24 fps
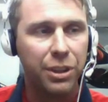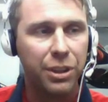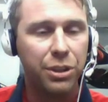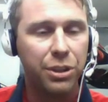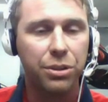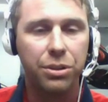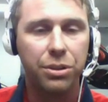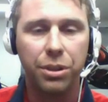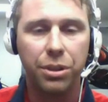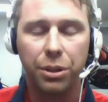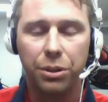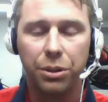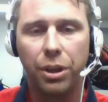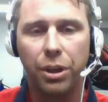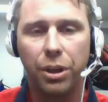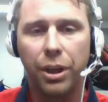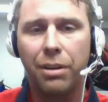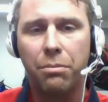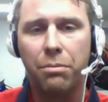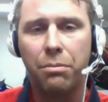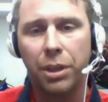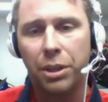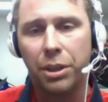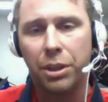6 or
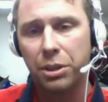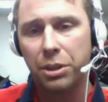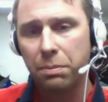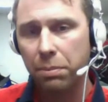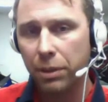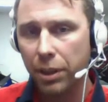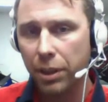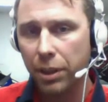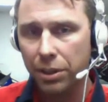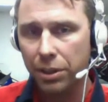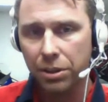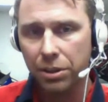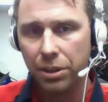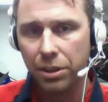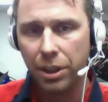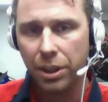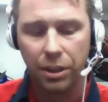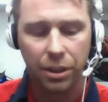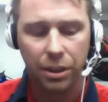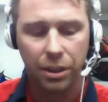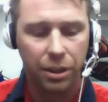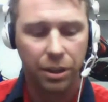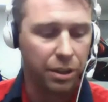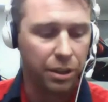8 months plus.
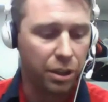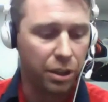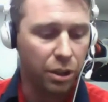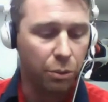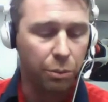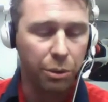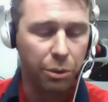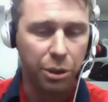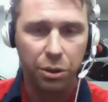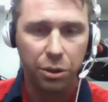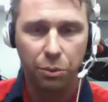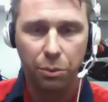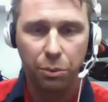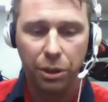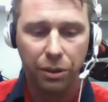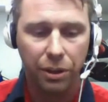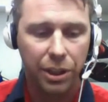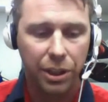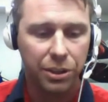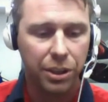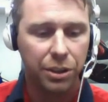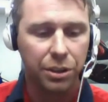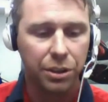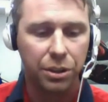Like we do
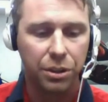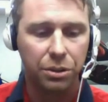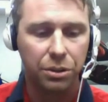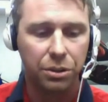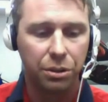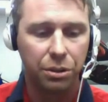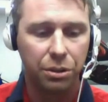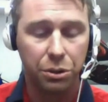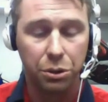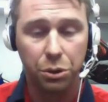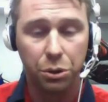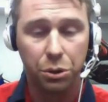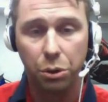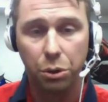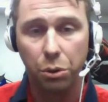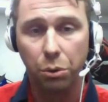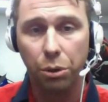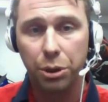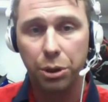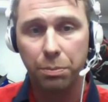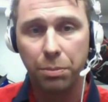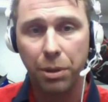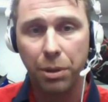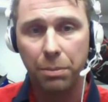winterizations or
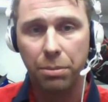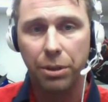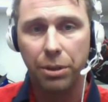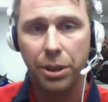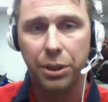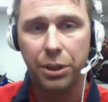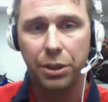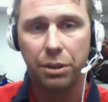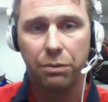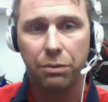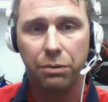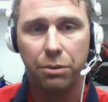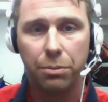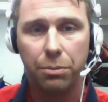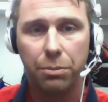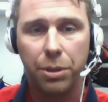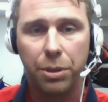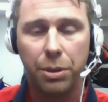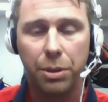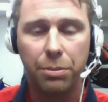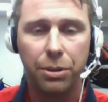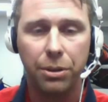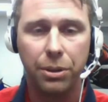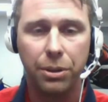storage preparation for
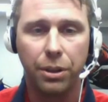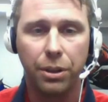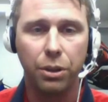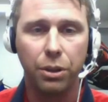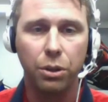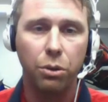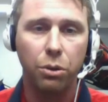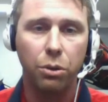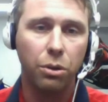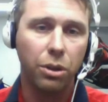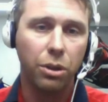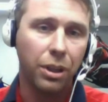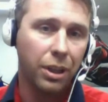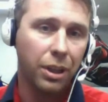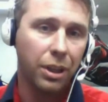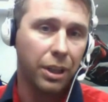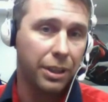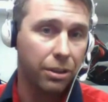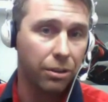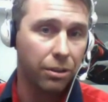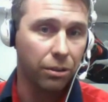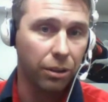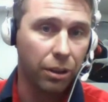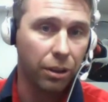people that are going on
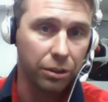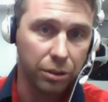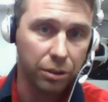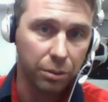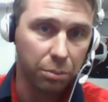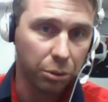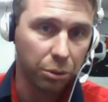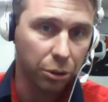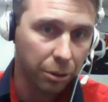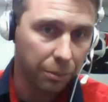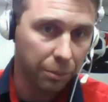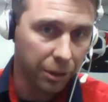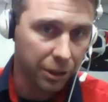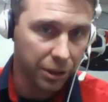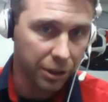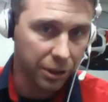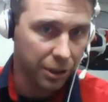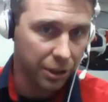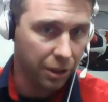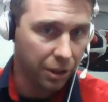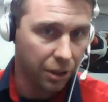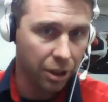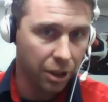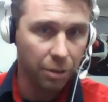year-long deployments in
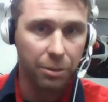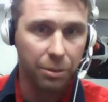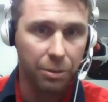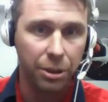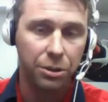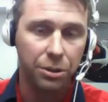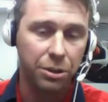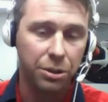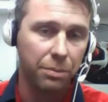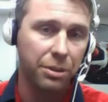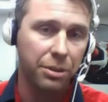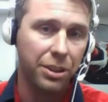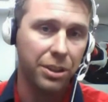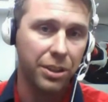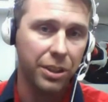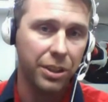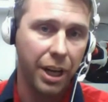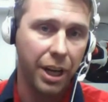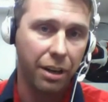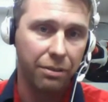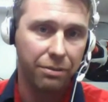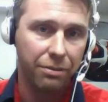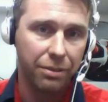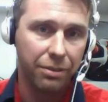the Army or something to
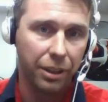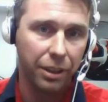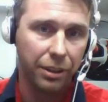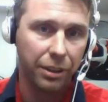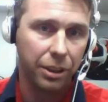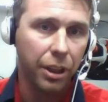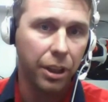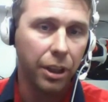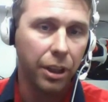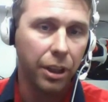that effect.